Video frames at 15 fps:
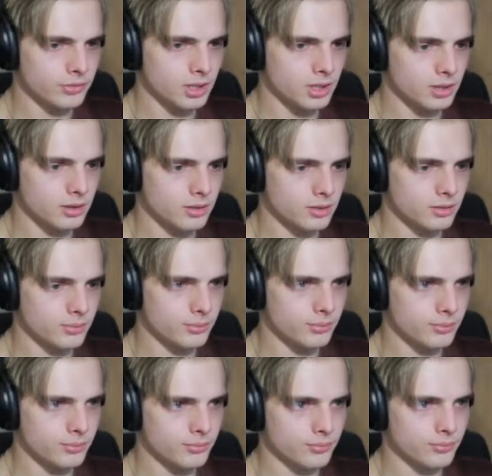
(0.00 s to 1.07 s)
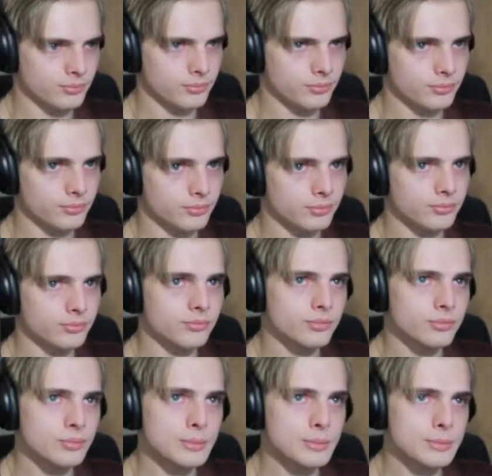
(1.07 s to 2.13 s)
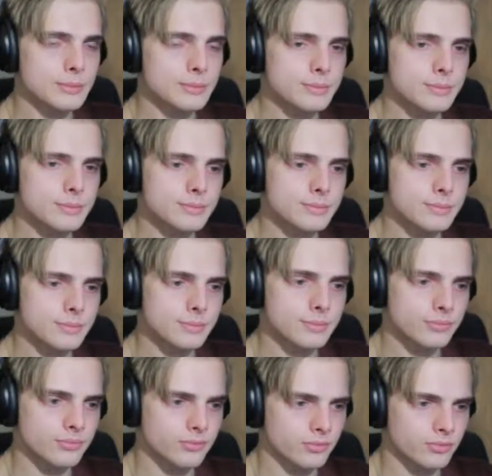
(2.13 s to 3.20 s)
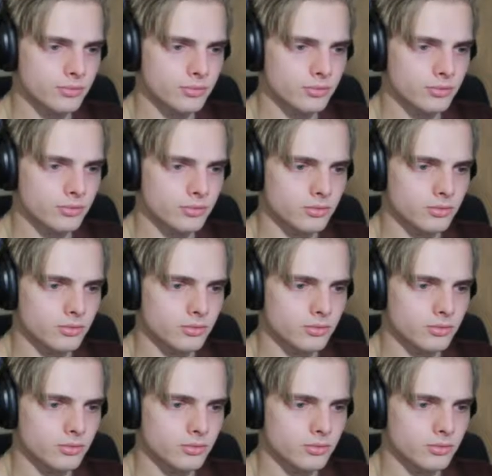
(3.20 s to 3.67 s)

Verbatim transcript: Fortunately, one of our researchers, C.